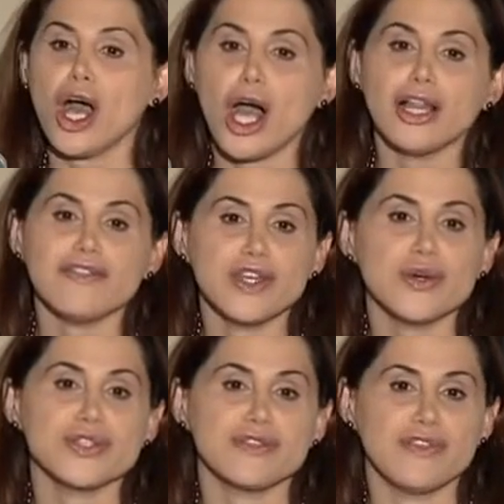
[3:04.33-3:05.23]
All of
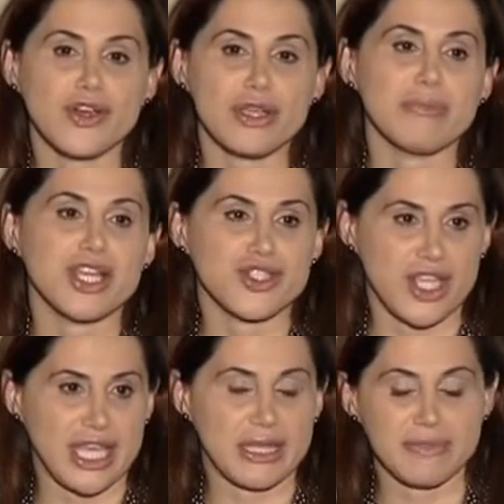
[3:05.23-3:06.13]
those are very much
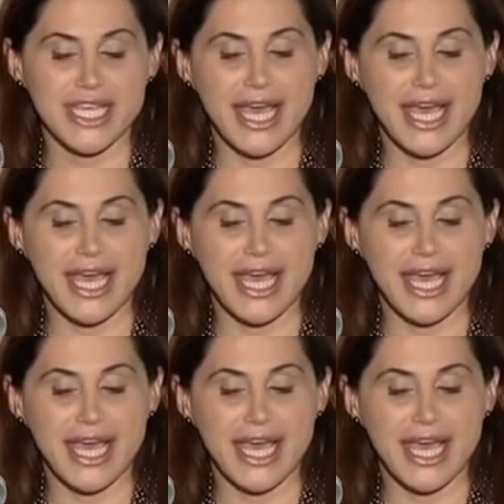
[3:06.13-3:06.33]
aimed